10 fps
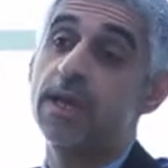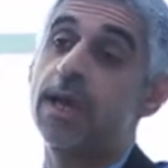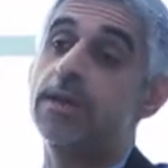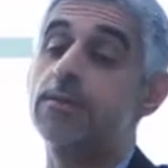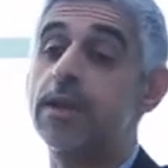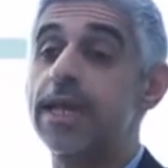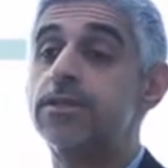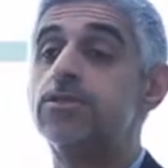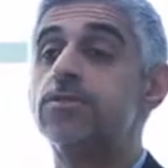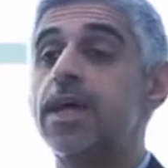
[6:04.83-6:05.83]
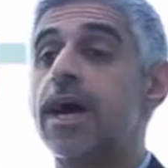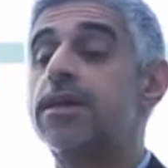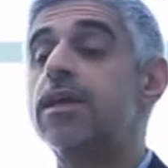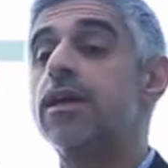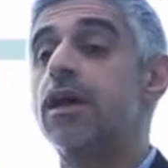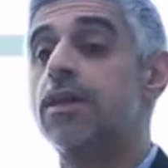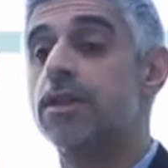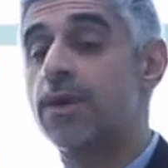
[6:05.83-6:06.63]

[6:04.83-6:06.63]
And related to that, they will